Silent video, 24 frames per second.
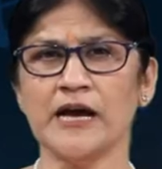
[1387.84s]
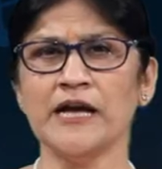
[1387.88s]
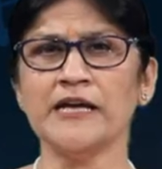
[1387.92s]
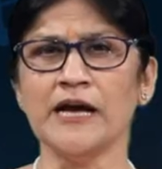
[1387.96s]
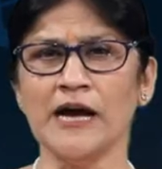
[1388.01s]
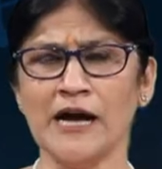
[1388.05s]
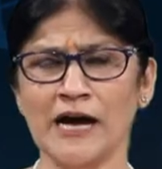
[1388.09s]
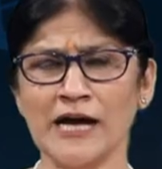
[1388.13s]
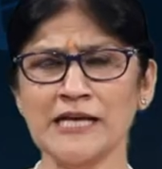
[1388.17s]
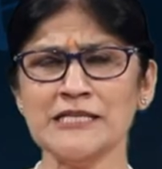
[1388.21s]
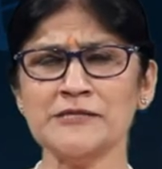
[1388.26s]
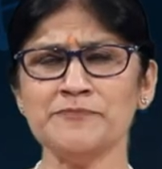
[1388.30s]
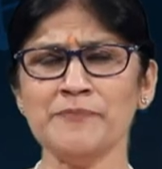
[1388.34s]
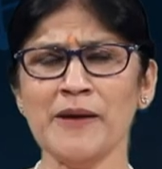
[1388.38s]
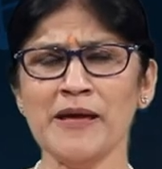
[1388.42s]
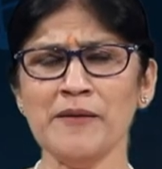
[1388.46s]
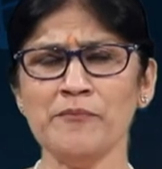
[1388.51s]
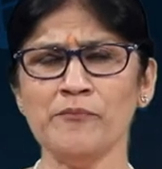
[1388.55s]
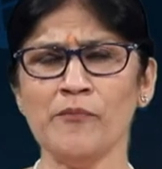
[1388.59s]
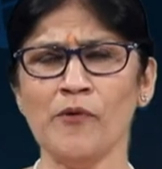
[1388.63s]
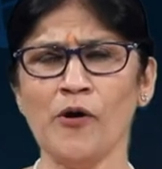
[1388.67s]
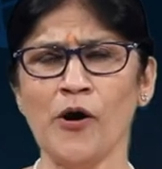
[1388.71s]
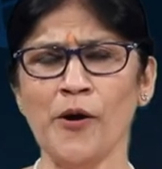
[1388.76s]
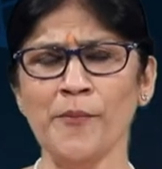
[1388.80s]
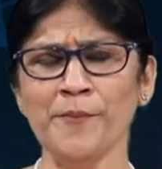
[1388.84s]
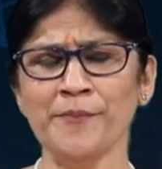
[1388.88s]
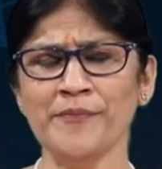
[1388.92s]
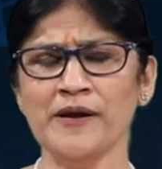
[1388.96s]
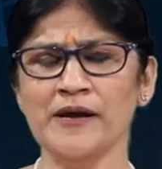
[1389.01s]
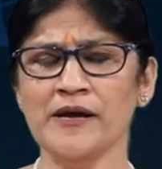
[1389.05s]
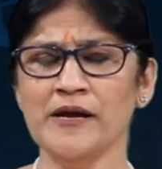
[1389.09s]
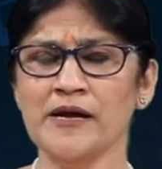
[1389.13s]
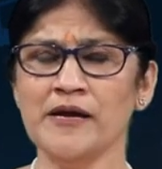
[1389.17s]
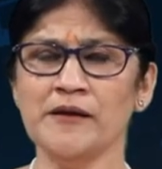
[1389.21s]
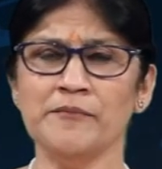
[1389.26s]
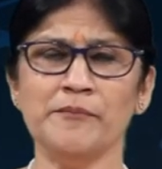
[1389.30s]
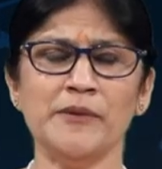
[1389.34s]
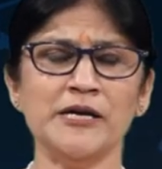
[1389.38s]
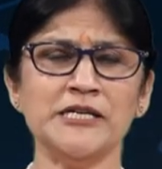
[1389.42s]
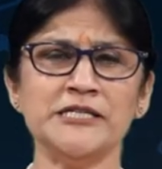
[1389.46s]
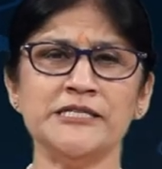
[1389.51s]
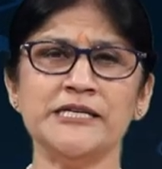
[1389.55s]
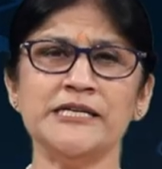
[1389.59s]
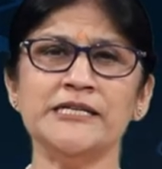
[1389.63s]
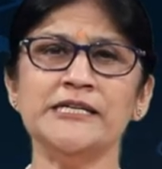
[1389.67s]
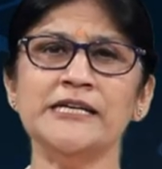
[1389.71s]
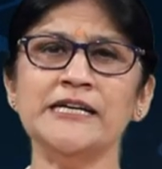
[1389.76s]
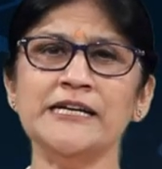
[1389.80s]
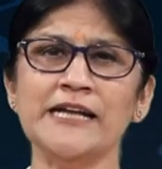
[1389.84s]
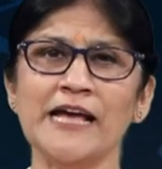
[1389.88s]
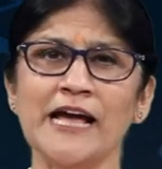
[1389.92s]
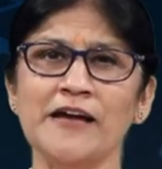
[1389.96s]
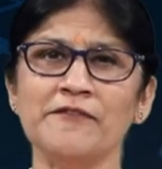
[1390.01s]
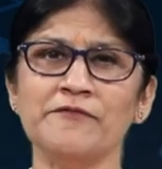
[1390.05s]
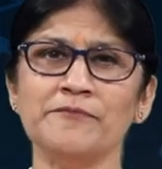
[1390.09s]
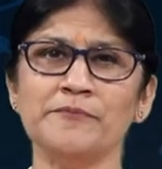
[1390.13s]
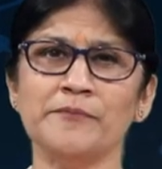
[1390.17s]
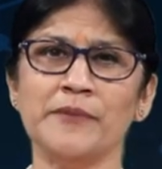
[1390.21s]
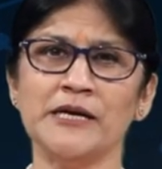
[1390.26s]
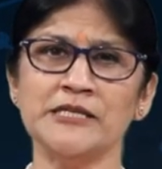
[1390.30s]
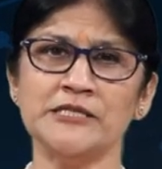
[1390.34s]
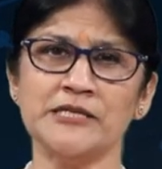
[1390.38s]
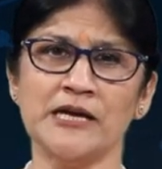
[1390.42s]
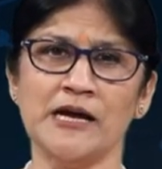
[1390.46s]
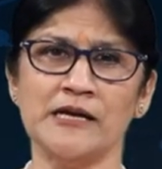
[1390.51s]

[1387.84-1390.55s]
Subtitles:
I asked my mom, but she didn't have much